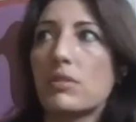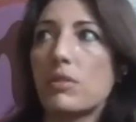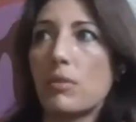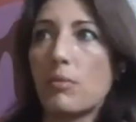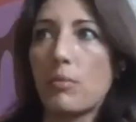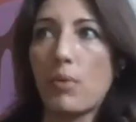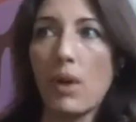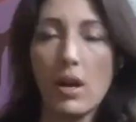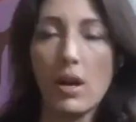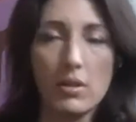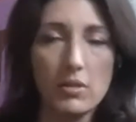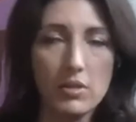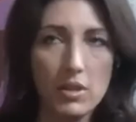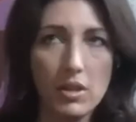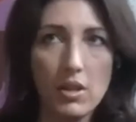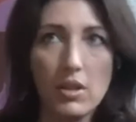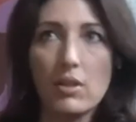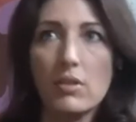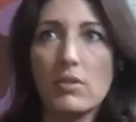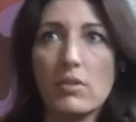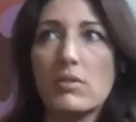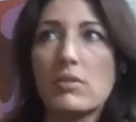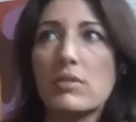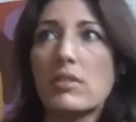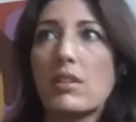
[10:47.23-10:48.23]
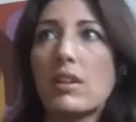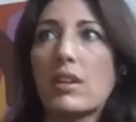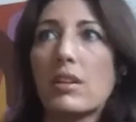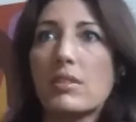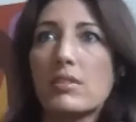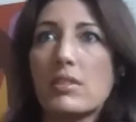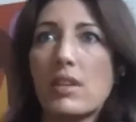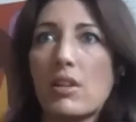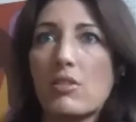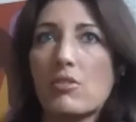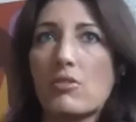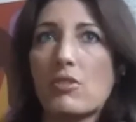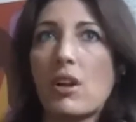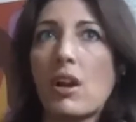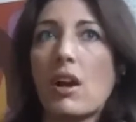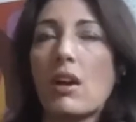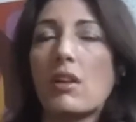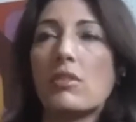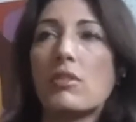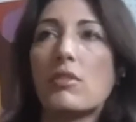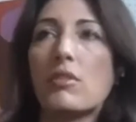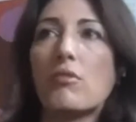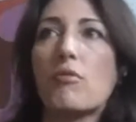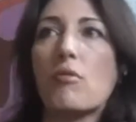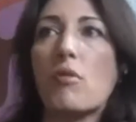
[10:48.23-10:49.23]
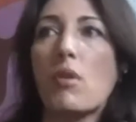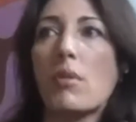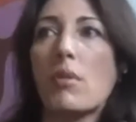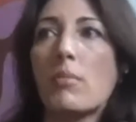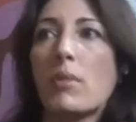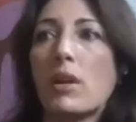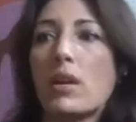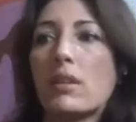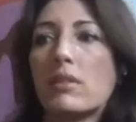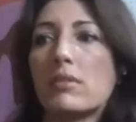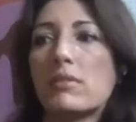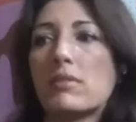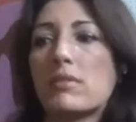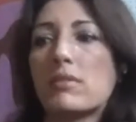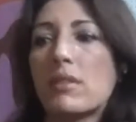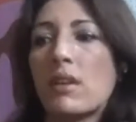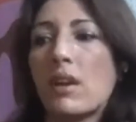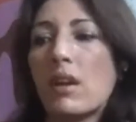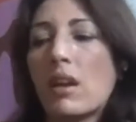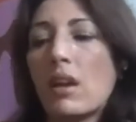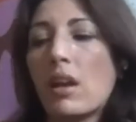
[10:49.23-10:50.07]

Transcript: the welders, etc., the foremans.